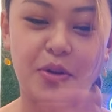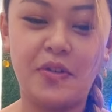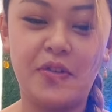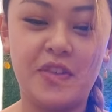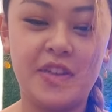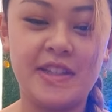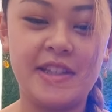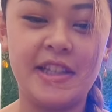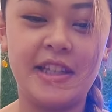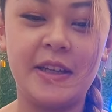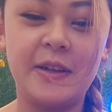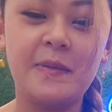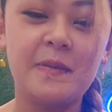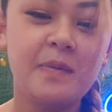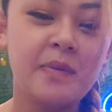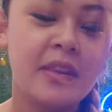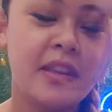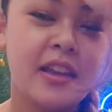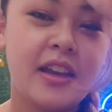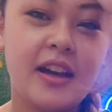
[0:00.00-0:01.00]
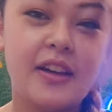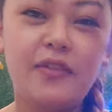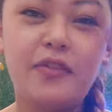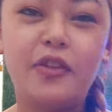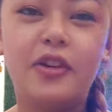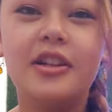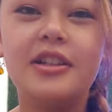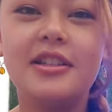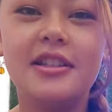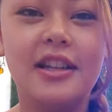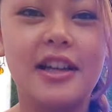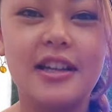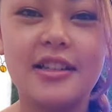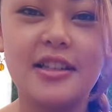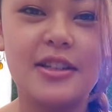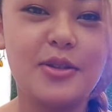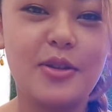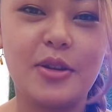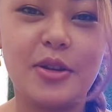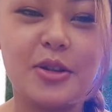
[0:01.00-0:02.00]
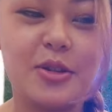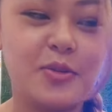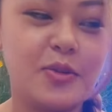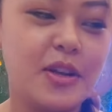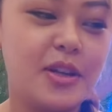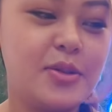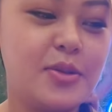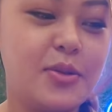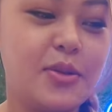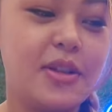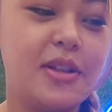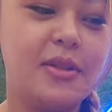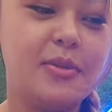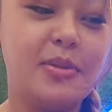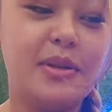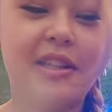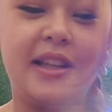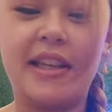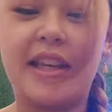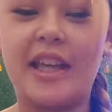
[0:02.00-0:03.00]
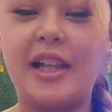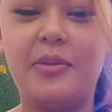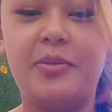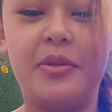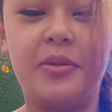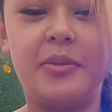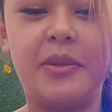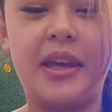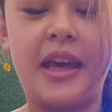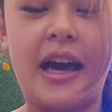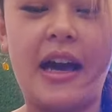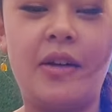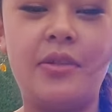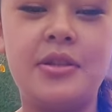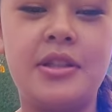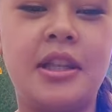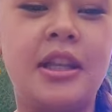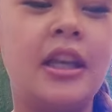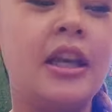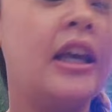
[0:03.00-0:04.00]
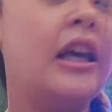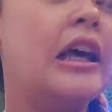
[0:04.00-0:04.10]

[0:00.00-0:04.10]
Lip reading: So obviously I've called Silas, is on his way, so he'll be like helping me out.